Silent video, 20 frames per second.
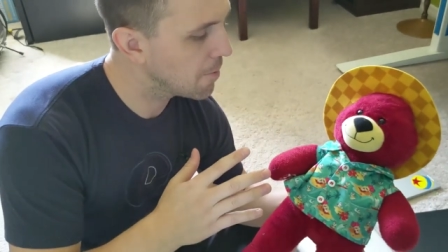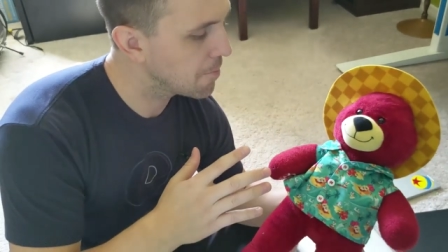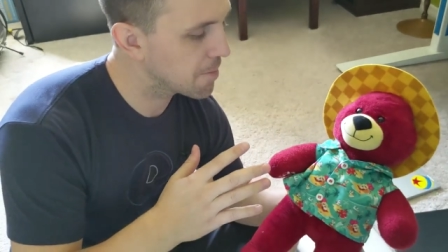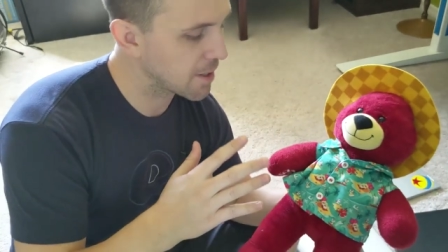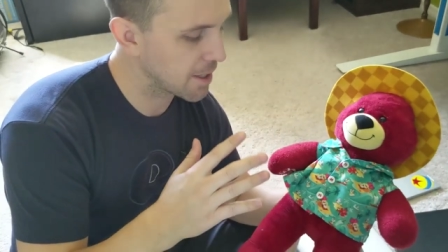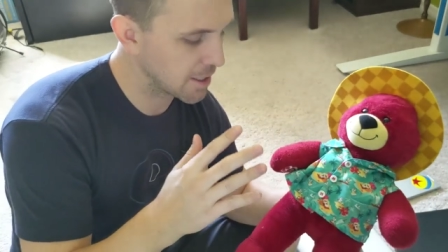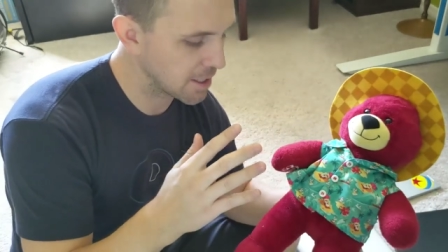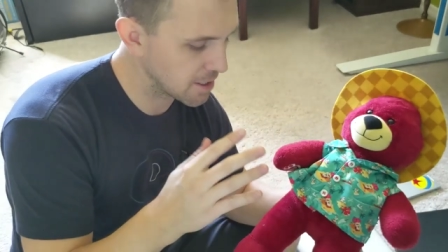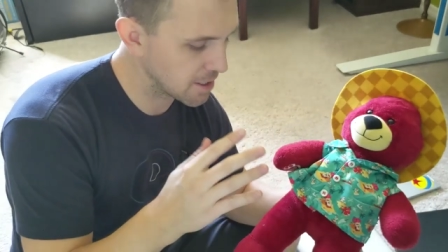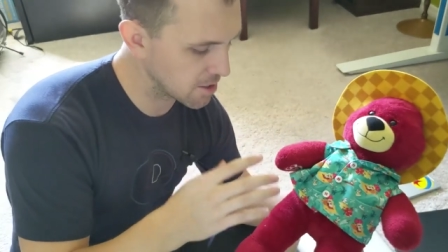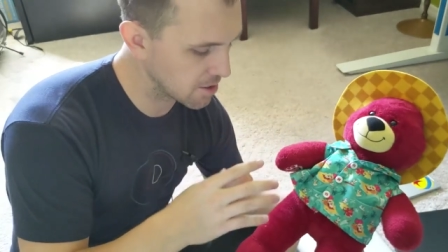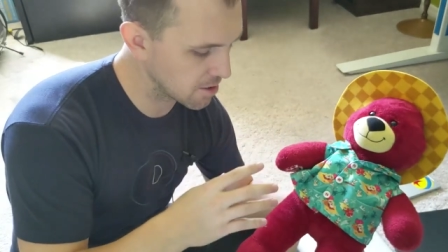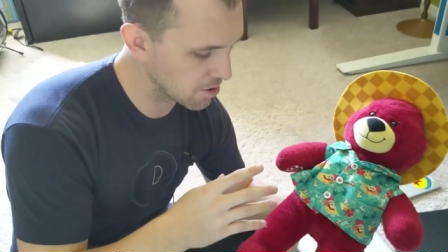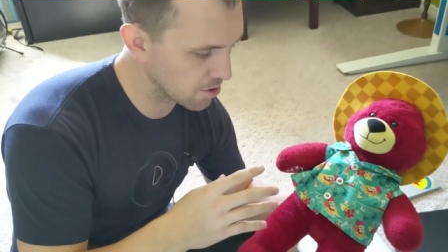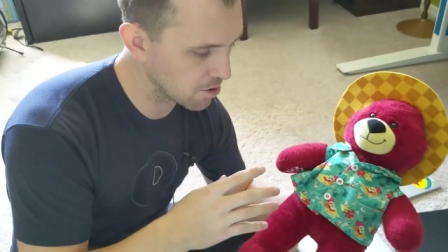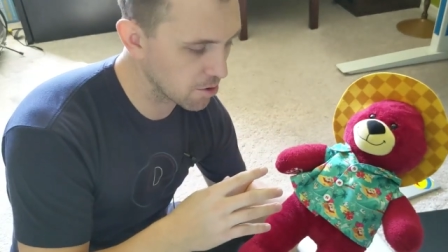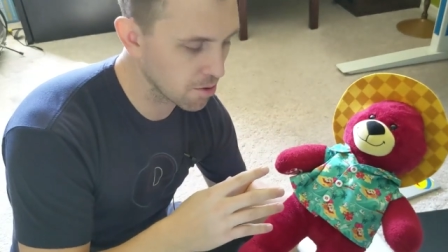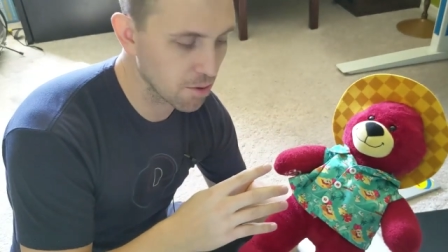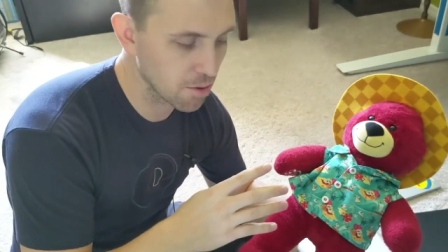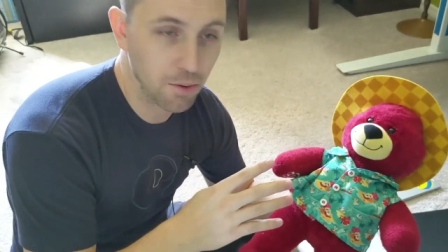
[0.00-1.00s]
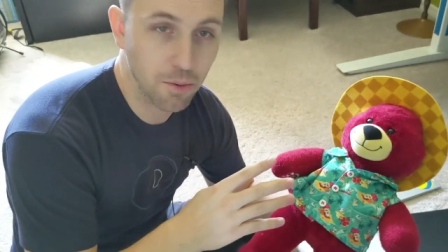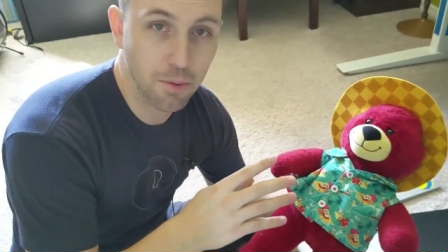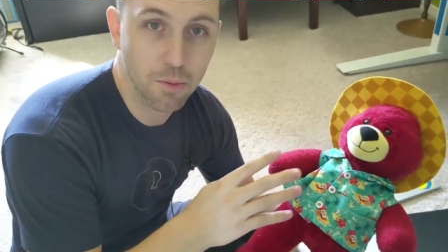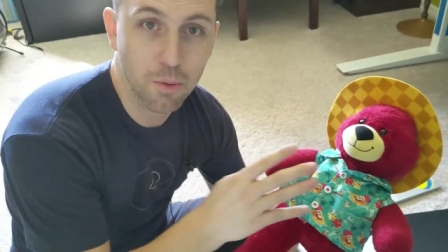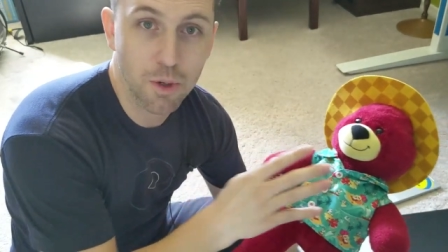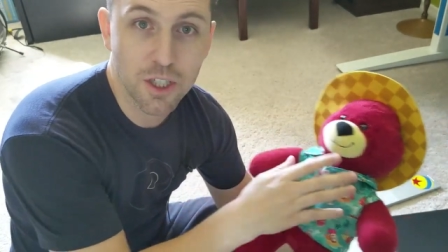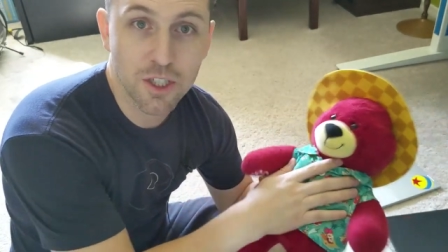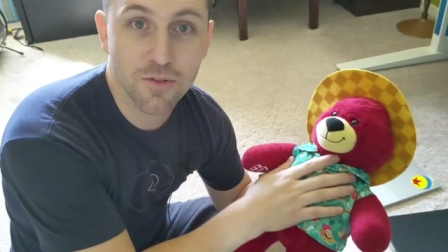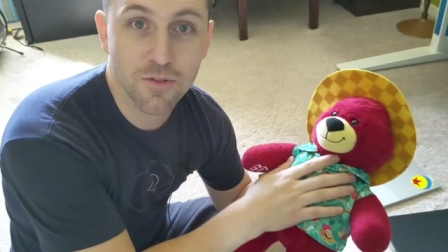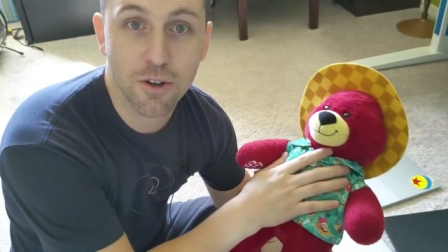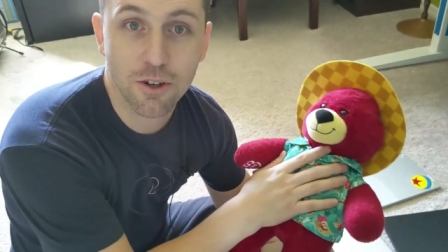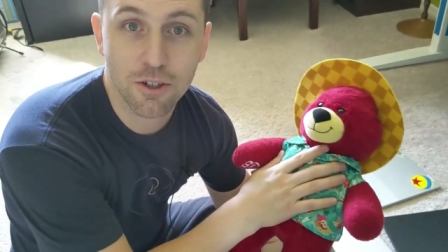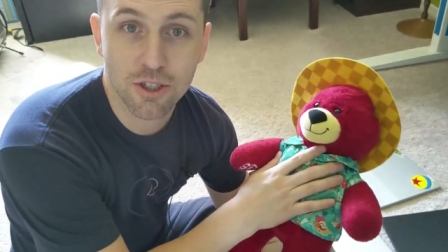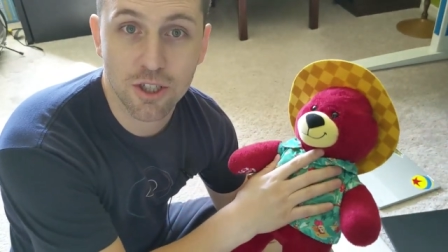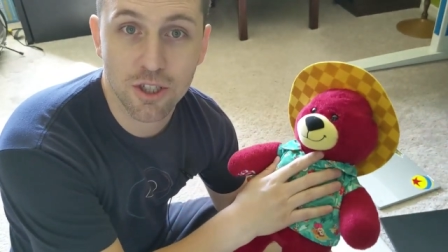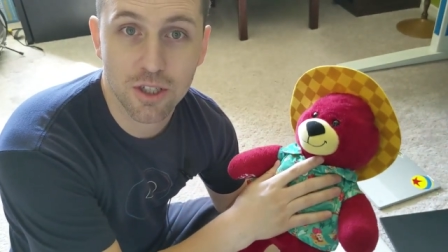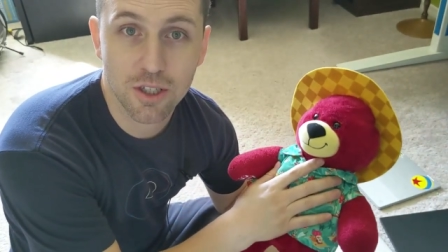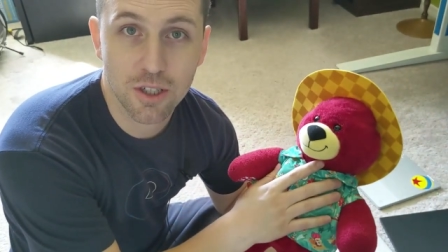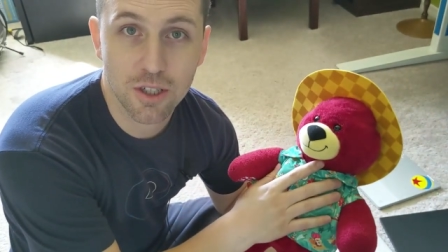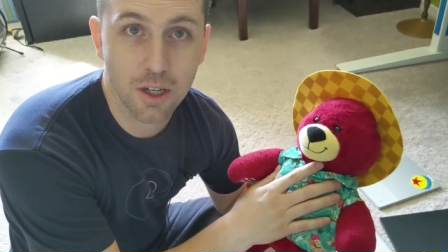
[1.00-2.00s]
but I need to know which
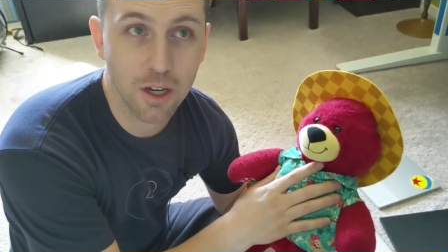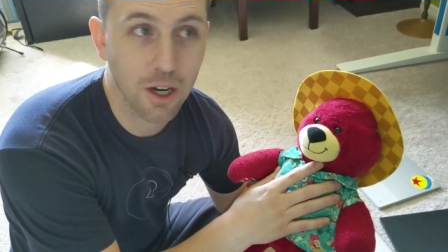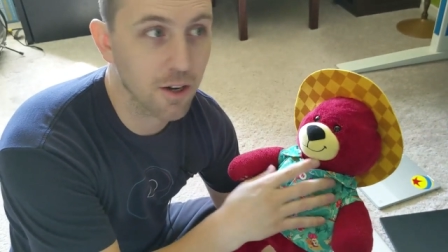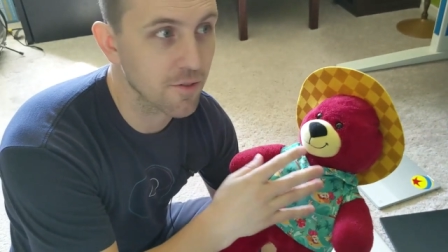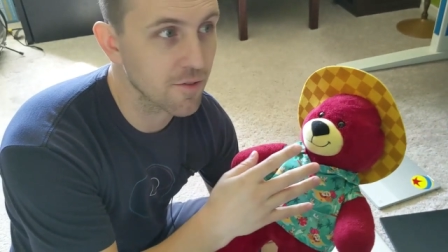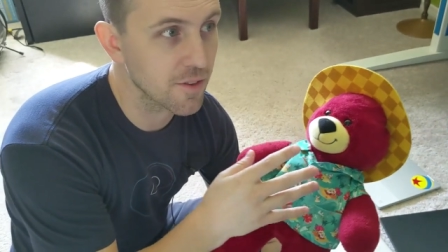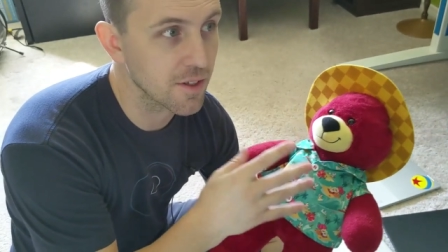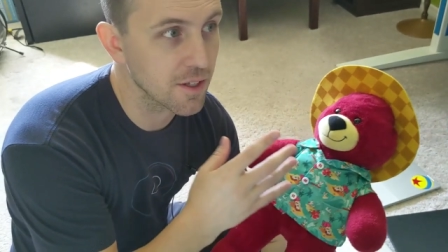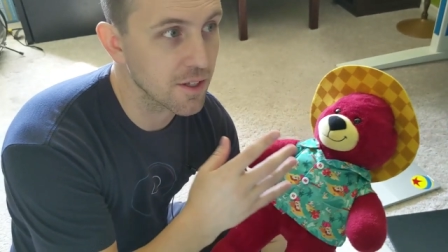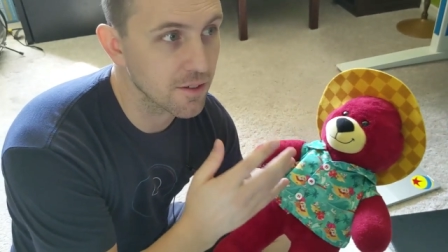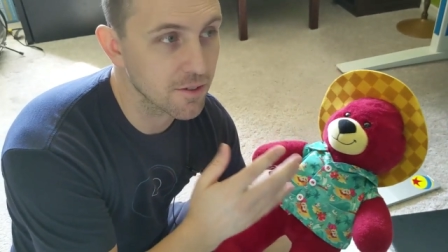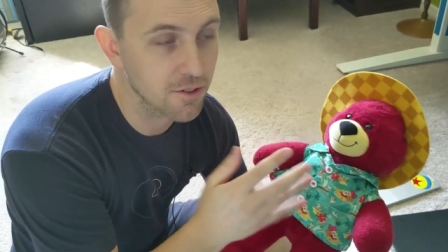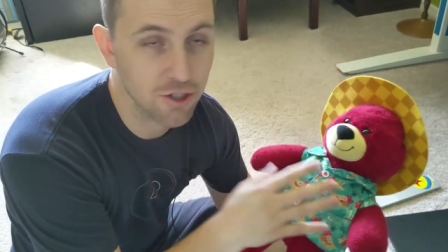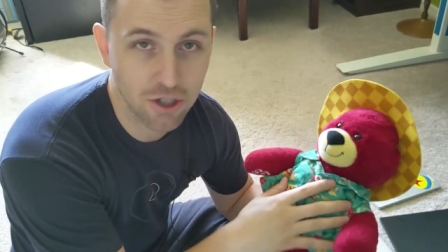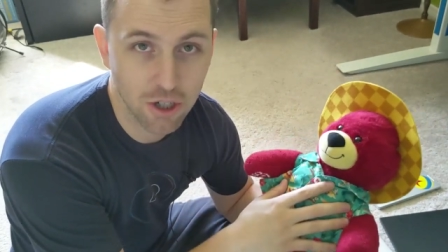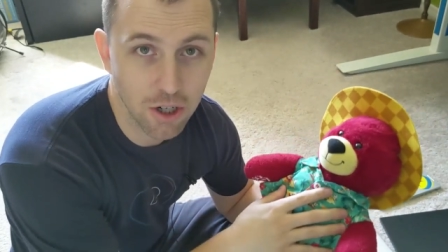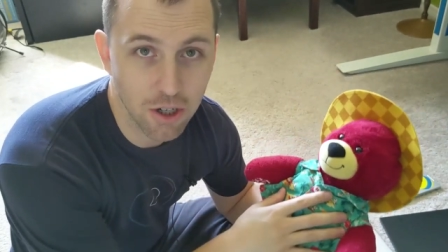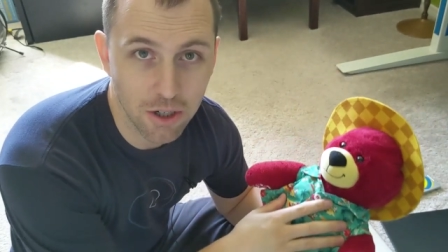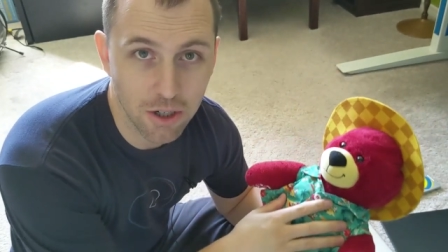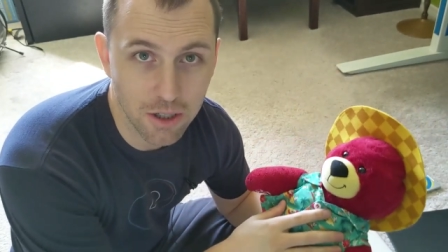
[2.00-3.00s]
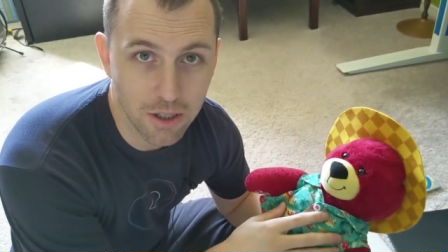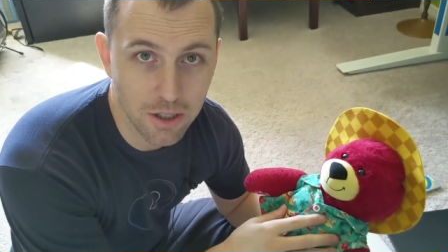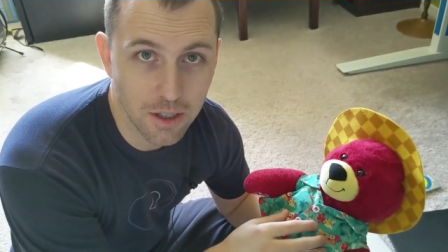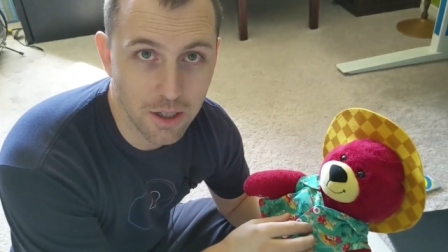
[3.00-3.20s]
version of the shirt